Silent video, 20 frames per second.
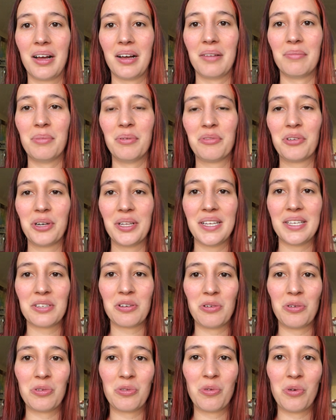before this
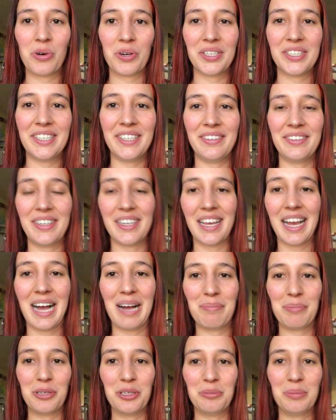whole quarantine thing
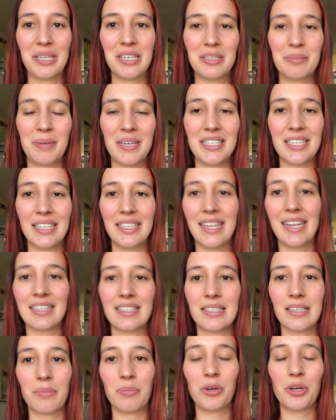happened. Because basically that
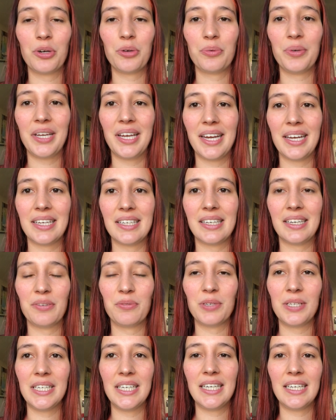summer, we, like, didn't
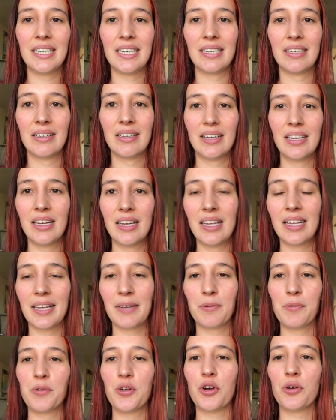really, like,
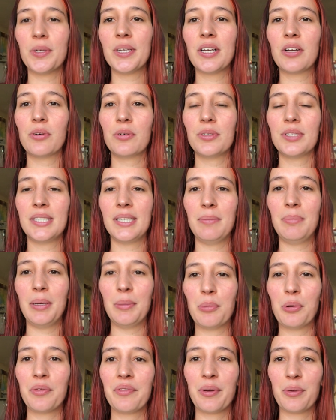we would only go see
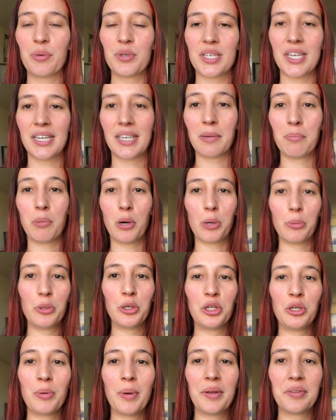people if it was, like, a
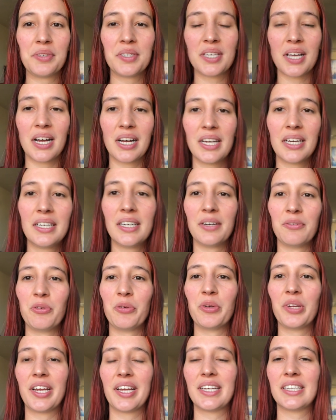barbecue outside. And we
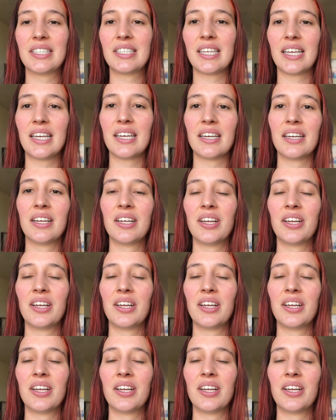would, like, sit